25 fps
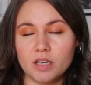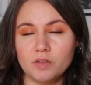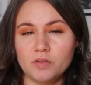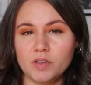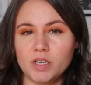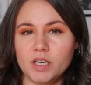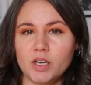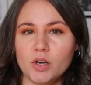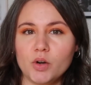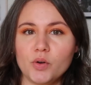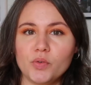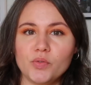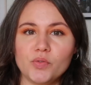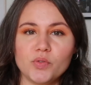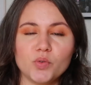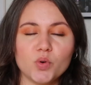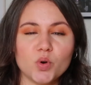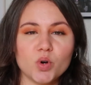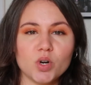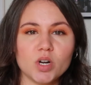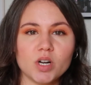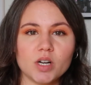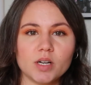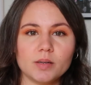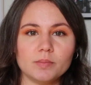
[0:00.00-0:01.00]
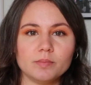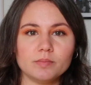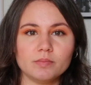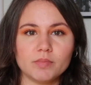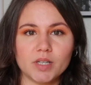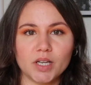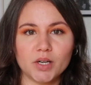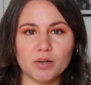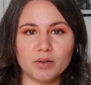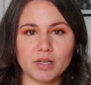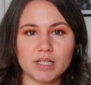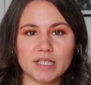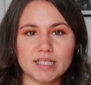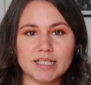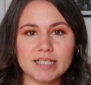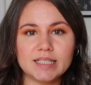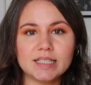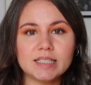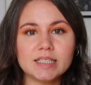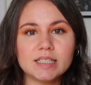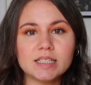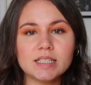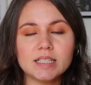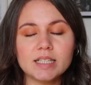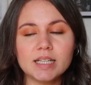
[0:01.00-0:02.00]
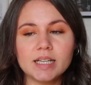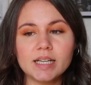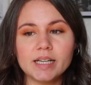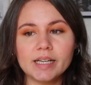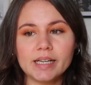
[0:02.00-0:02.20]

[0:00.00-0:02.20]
a video for a reason.